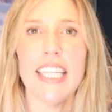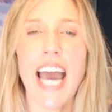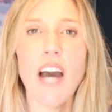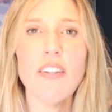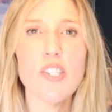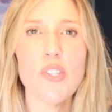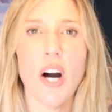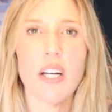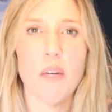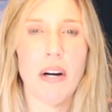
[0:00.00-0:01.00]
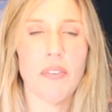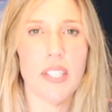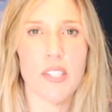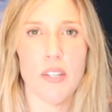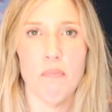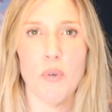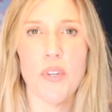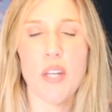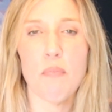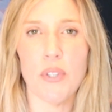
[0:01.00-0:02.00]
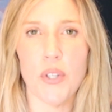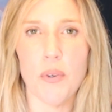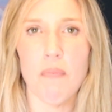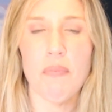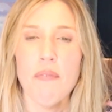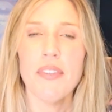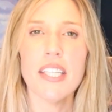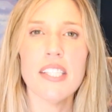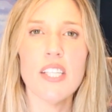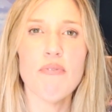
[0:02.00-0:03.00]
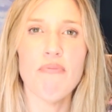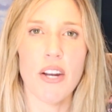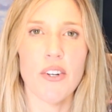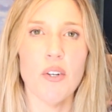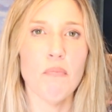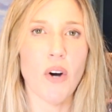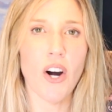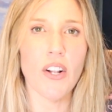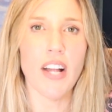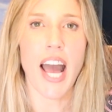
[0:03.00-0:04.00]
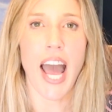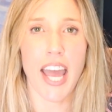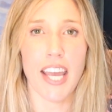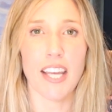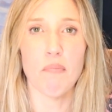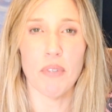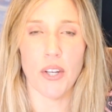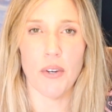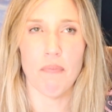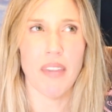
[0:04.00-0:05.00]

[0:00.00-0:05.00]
Now let's talk about this moody blue. This is Farrow & Ball Hag Blue.